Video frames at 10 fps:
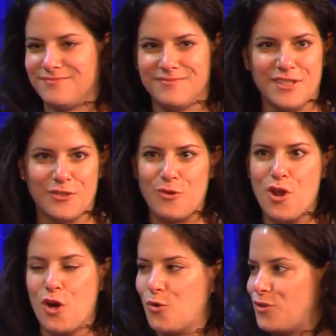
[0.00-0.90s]
you know,
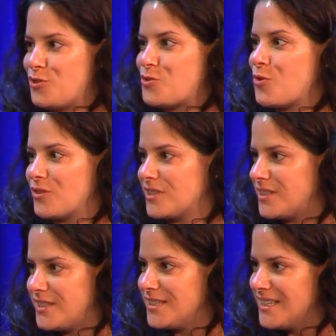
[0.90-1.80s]
known
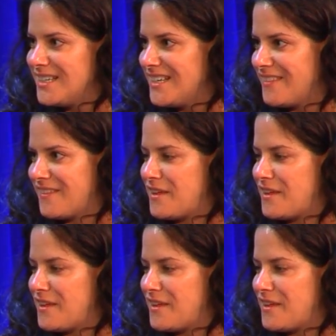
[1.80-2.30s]
historically that